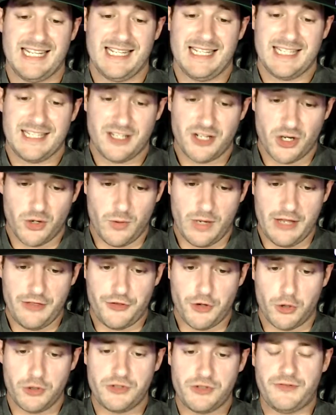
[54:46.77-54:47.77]
You know what?
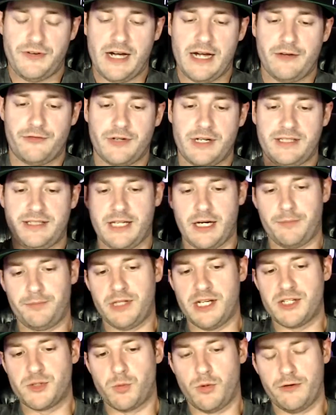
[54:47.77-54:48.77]
Those 5 right there
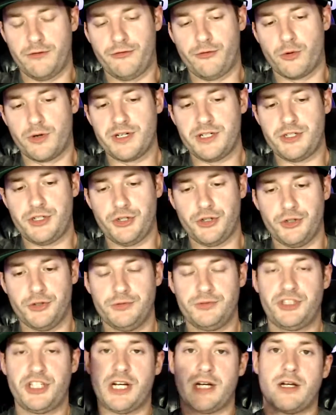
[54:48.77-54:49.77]
plus 142.
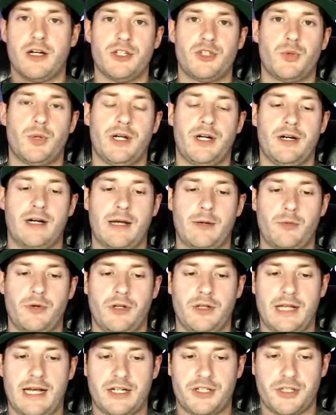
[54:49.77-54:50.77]
Check on Twitter. I
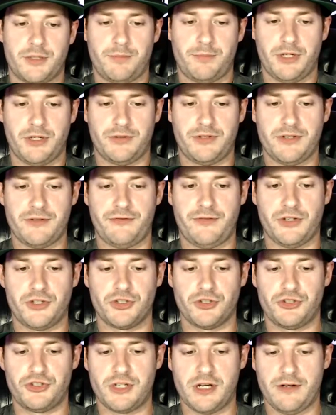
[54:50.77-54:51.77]
will actually put out the official
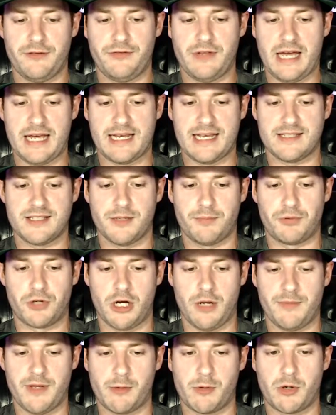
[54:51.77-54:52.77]
stuff. I guess the
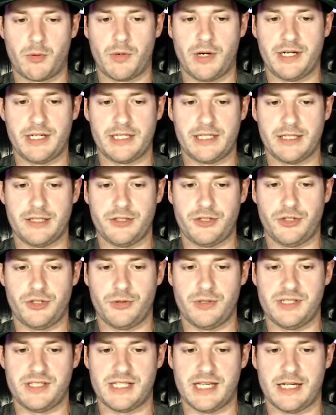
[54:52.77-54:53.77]
problem that we're running into
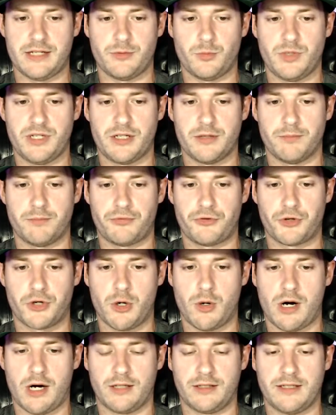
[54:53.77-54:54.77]
is that we can throw
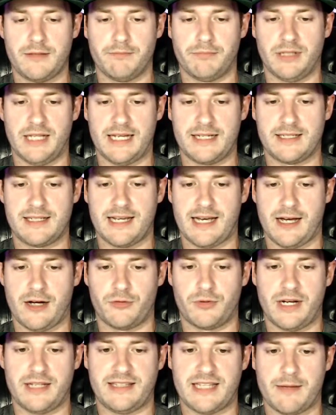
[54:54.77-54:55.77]
Arlene Blencowe,
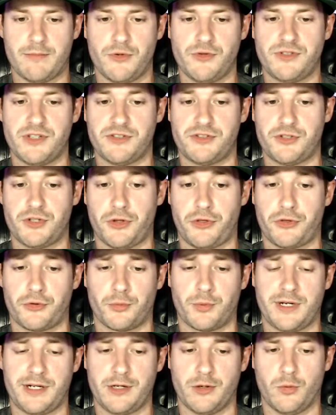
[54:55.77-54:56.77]
right? That moves us to
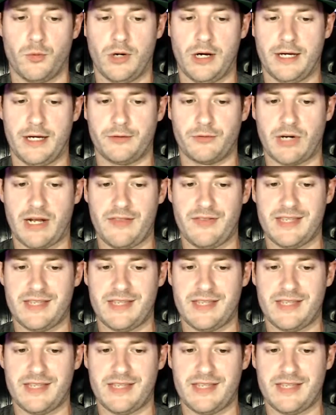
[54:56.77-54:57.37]
3-1, right?